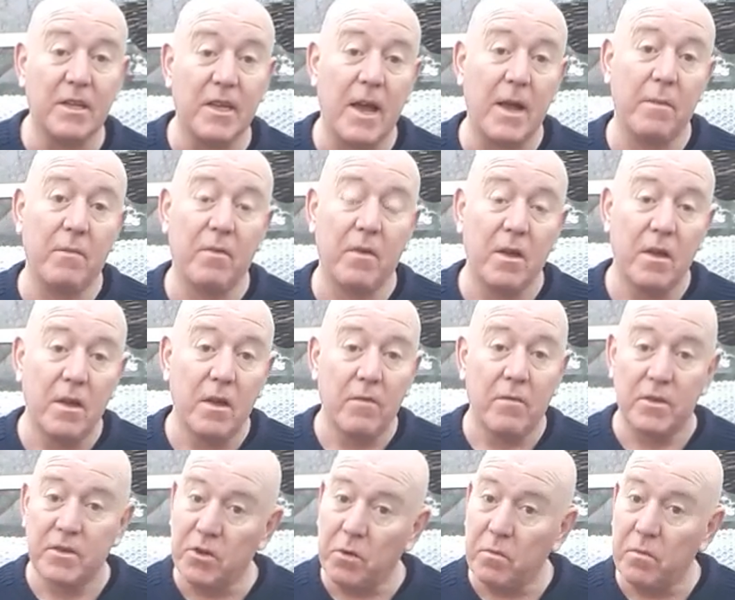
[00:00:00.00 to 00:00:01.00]
of depth
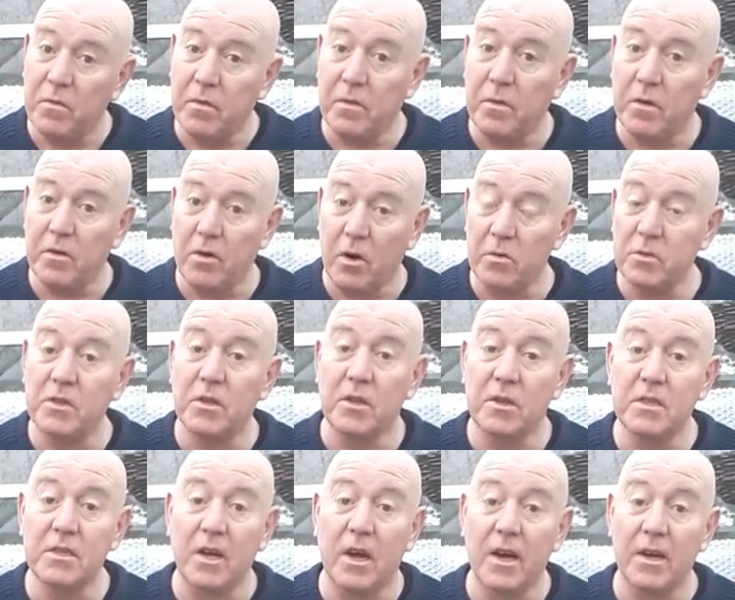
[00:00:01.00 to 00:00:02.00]
for something that grows to
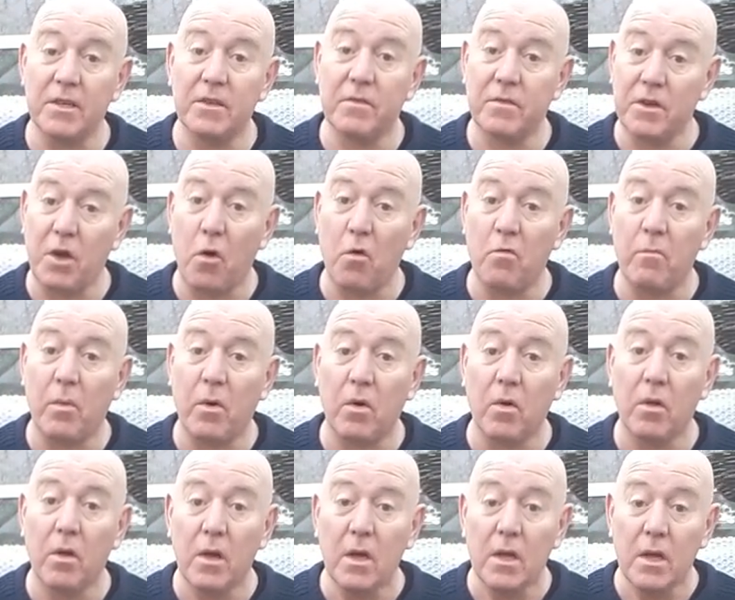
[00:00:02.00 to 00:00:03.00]
the size of a golf
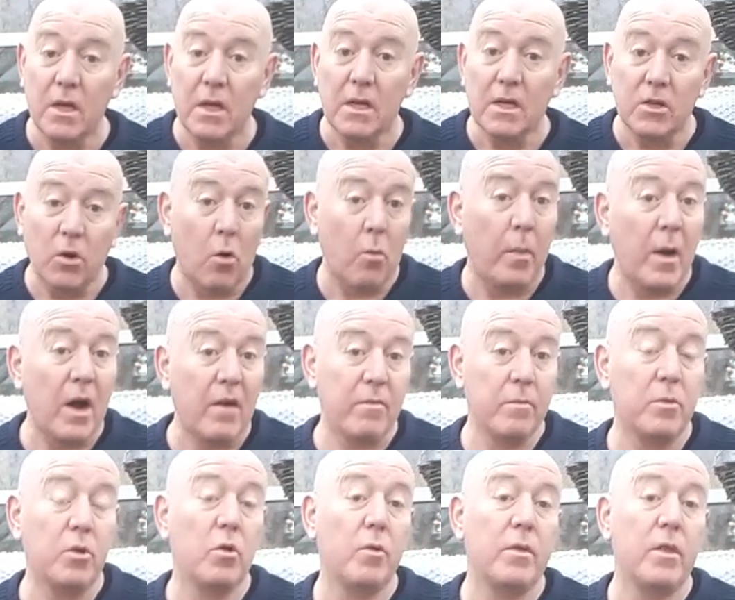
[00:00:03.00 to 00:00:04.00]
ball. So apart
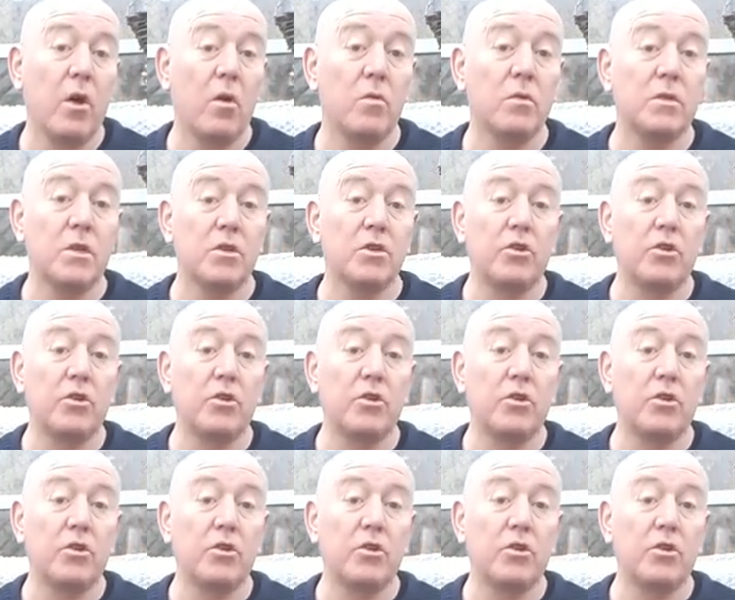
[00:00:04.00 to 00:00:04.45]
from doing those